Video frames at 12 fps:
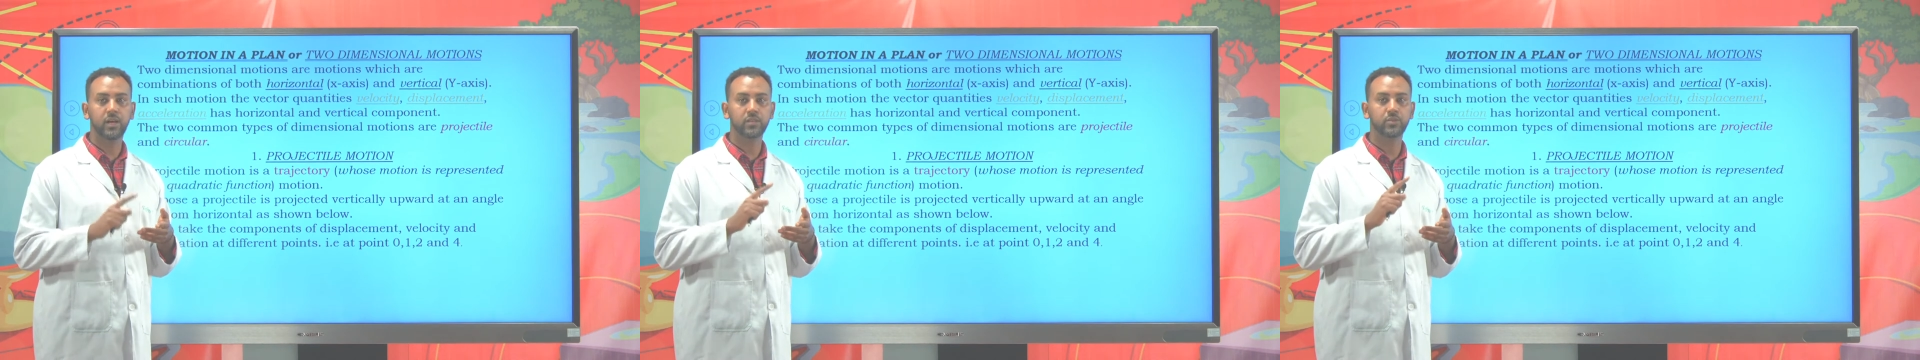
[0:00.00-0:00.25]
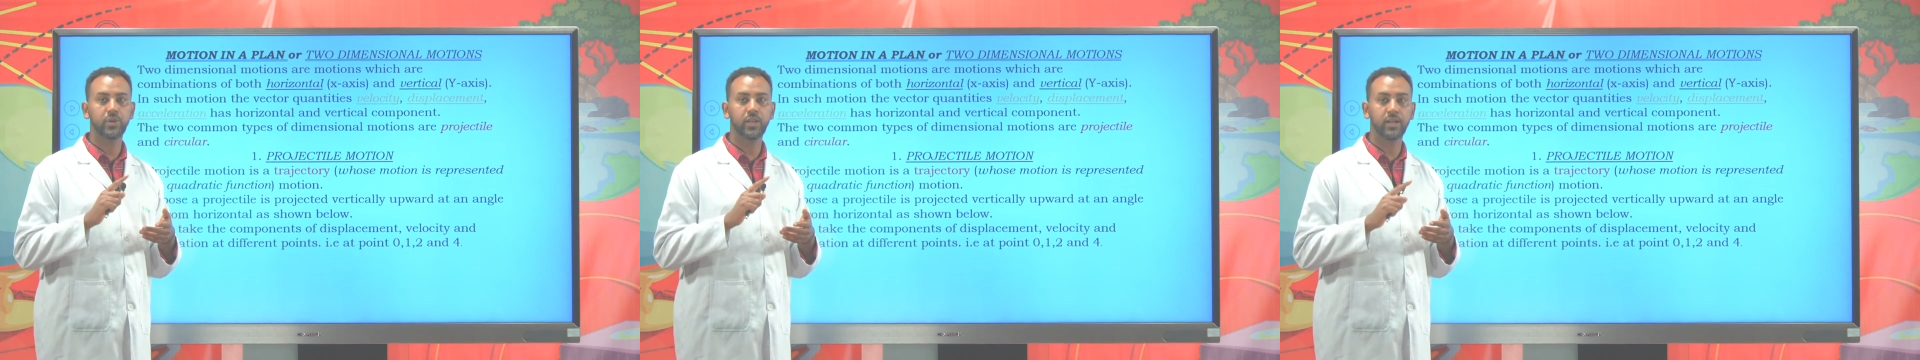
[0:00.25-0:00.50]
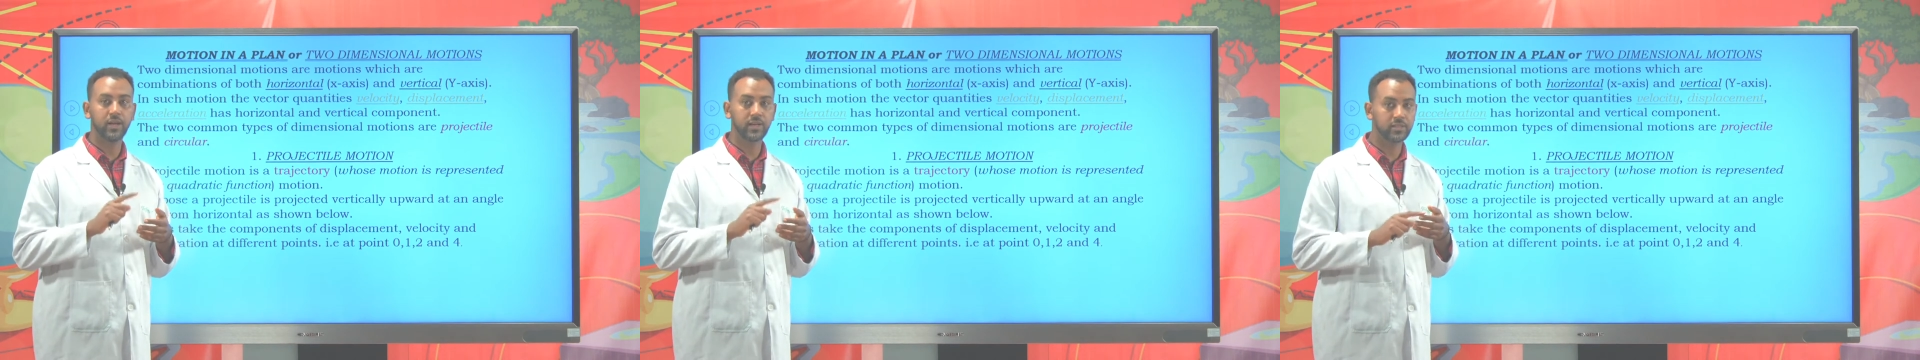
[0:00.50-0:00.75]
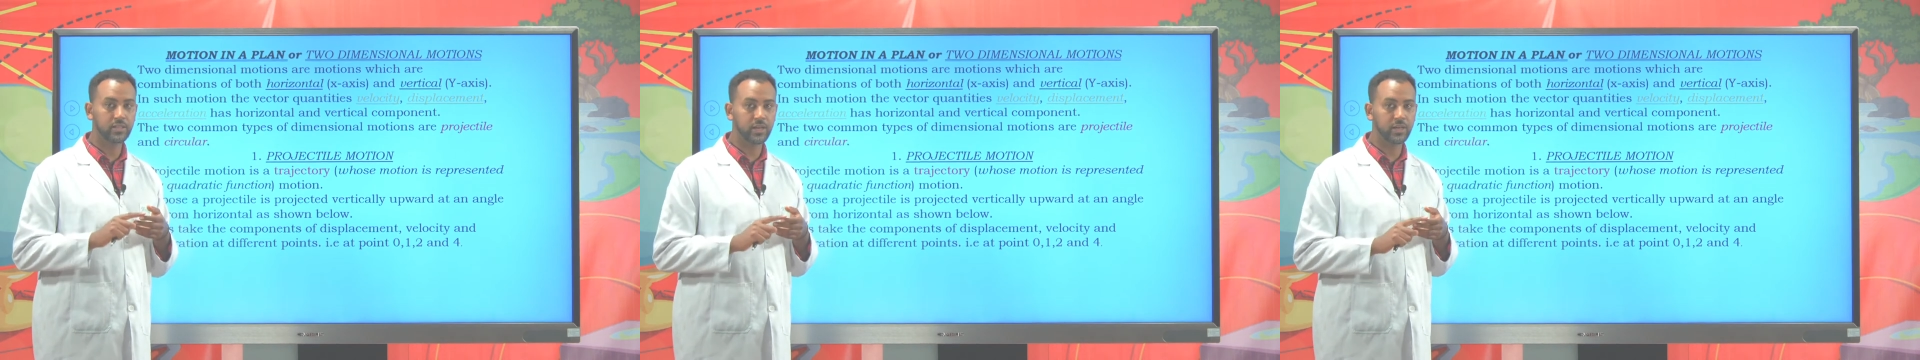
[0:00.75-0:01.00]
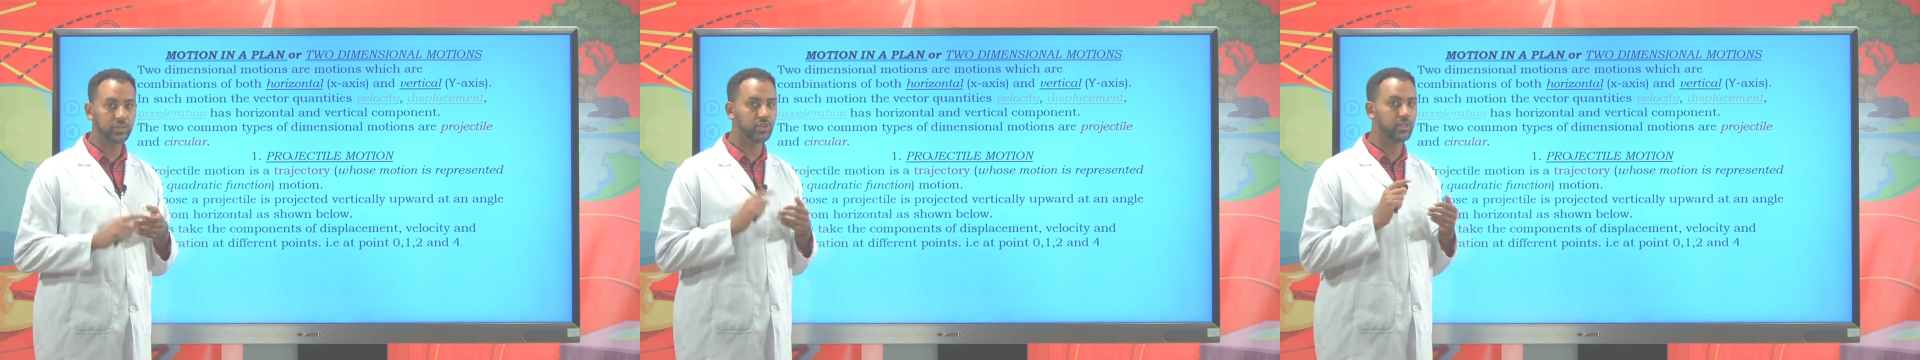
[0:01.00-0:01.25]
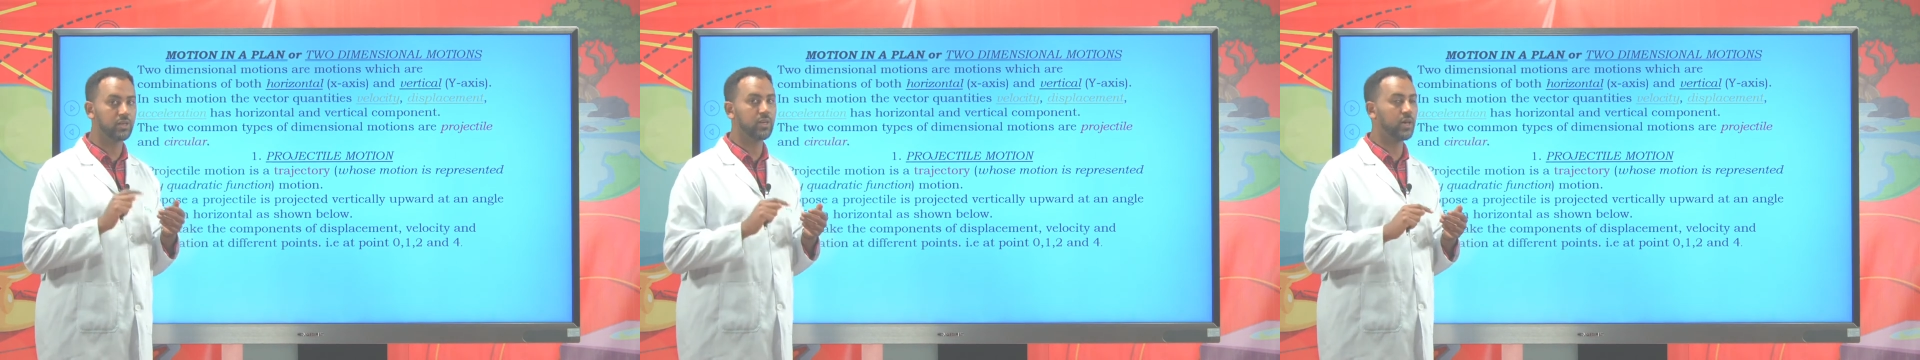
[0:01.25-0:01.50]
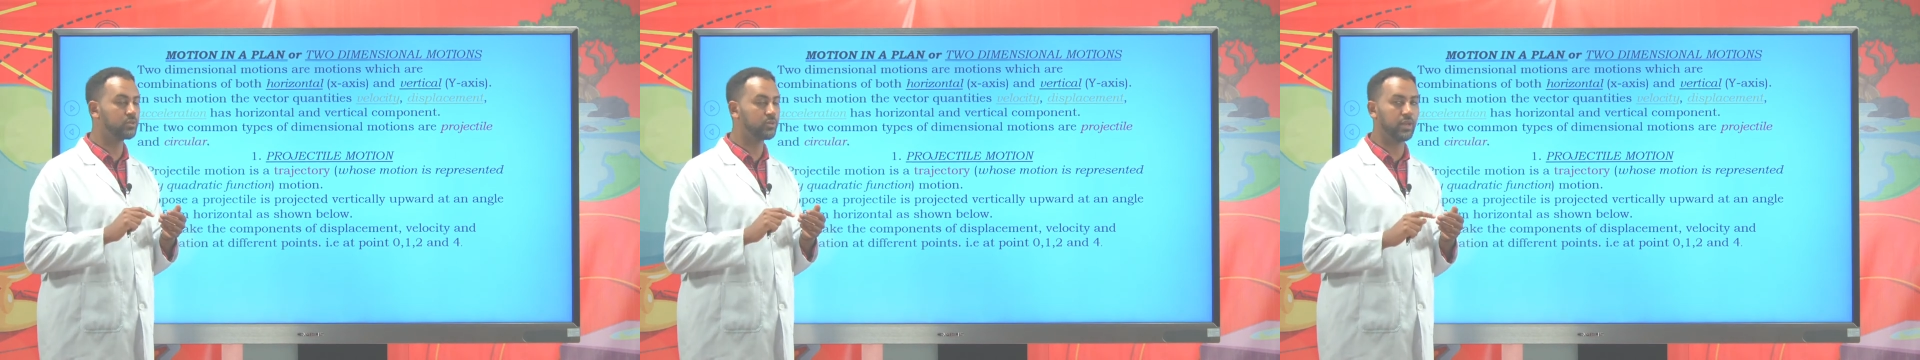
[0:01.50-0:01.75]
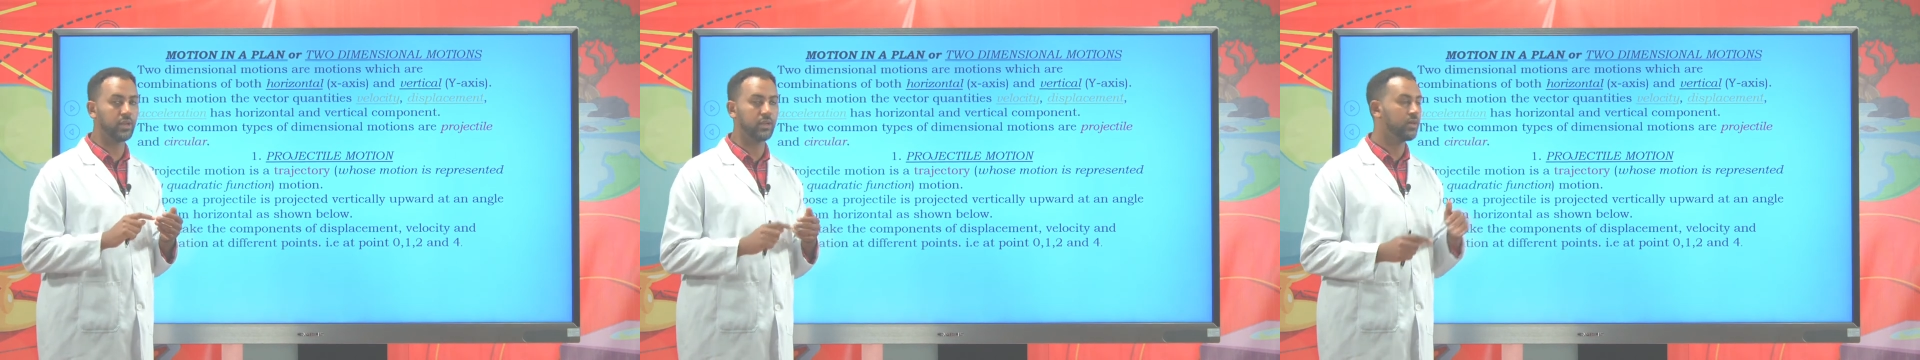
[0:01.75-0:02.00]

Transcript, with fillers: as well, acceleration as well.